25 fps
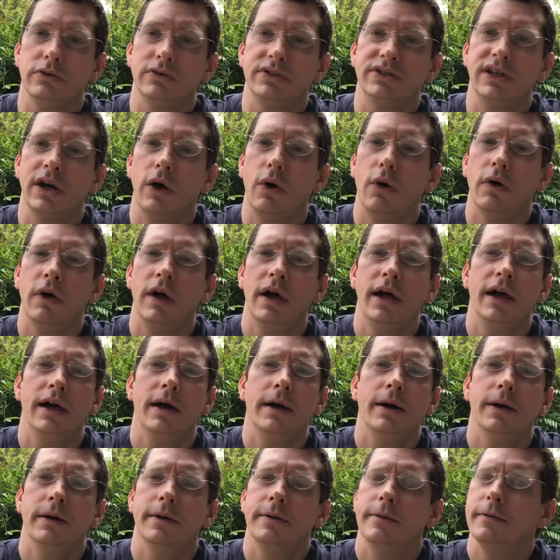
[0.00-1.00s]
So
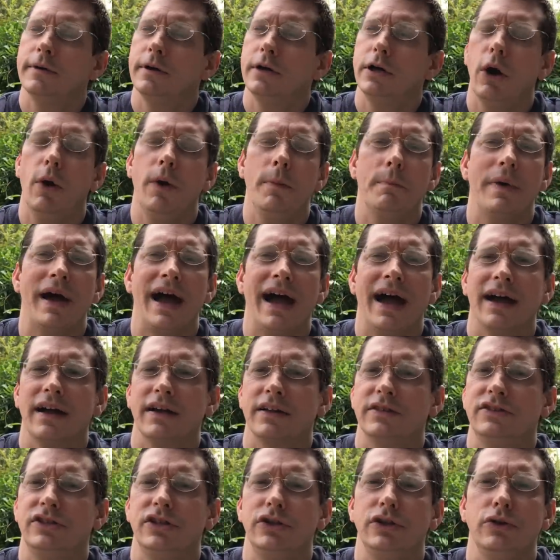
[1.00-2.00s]
going back
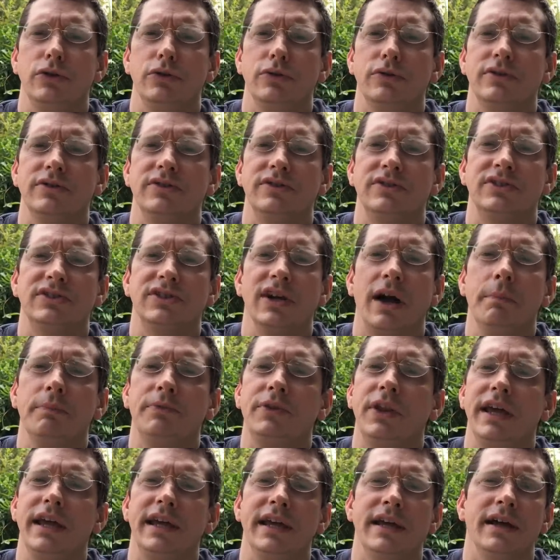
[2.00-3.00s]
to
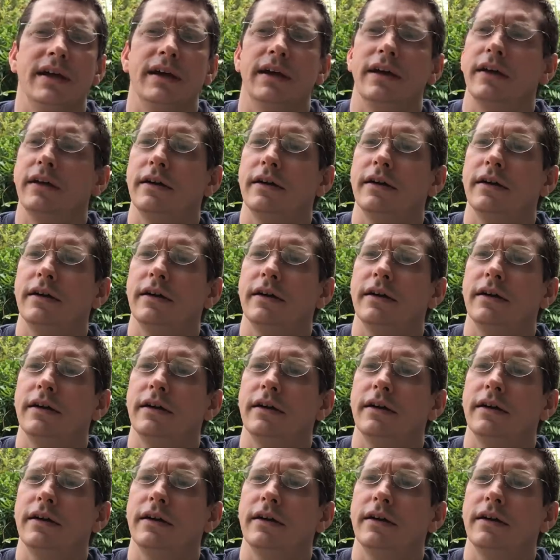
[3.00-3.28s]
something